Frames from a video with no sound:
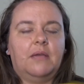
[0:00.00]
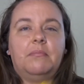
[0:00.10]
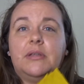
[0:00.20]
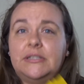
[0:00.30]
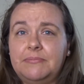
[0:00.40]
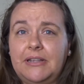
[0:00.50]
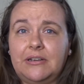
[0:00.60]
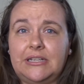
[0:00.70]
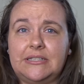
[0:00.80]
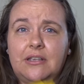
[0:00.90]
But to be
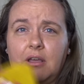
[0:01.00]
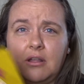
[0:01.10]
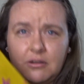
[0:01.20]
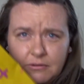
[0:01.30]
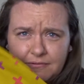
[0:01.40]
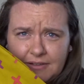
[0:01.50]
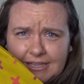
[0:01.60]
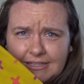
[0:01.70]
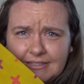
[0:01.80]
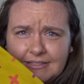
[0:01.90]
honest, I love
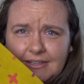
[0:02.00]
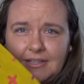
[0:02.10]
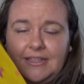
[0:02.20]
this.